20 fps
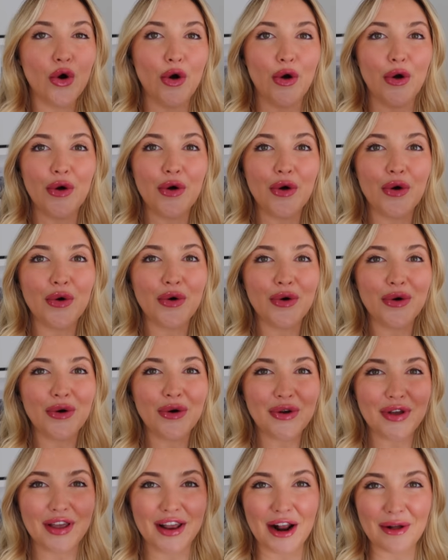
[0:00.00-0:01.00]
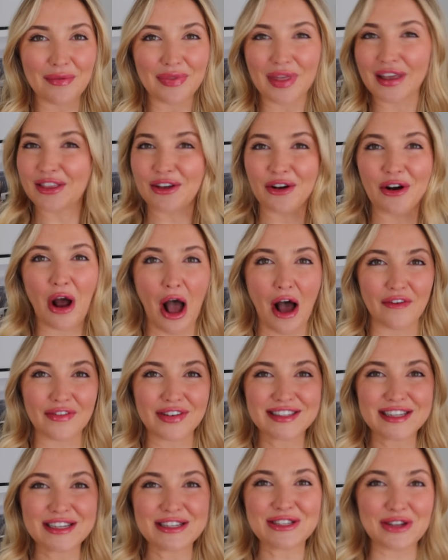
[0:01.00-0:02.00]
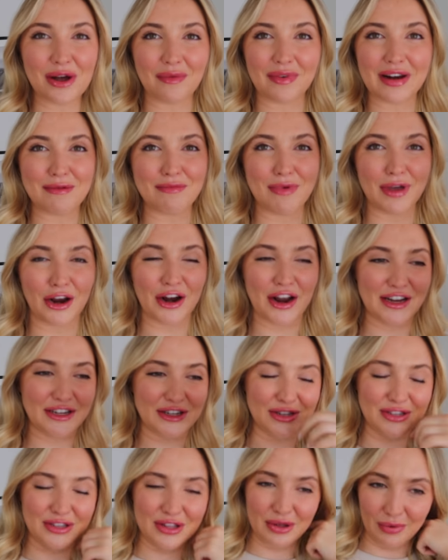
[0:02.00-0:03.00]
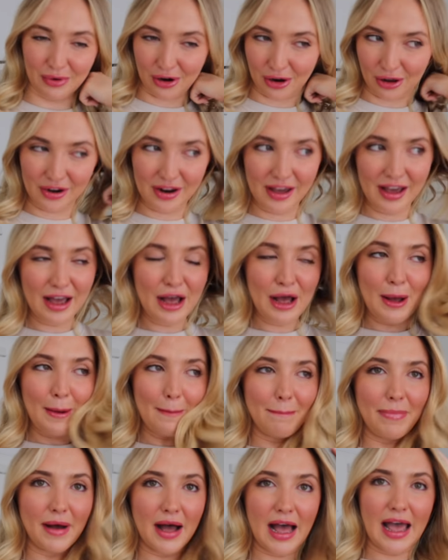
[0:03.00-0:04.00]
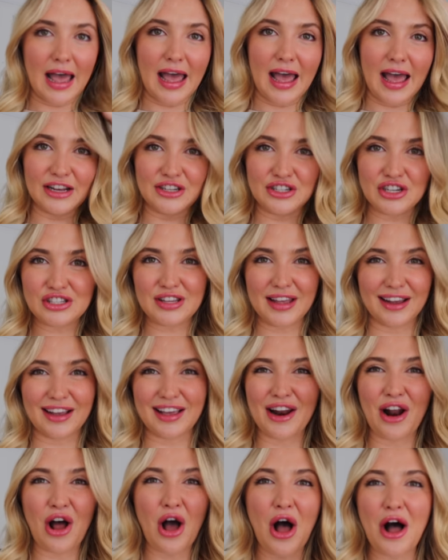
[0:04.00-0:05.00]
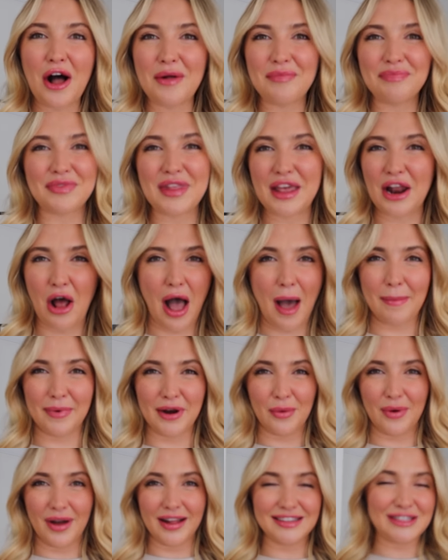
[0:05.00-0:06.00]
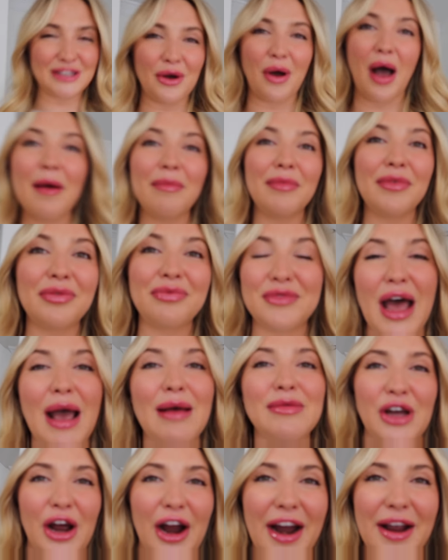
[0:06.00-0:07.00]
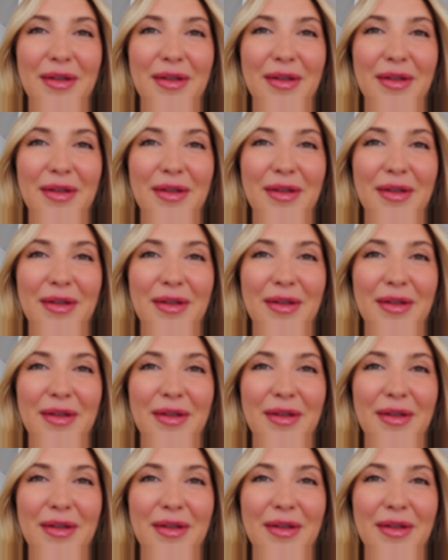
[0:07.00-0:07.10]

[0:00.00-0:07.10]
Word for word: you know, like there are obviously so many bigger issues in the world, but it just like it all it all happened at once. So I'm I'm sorry,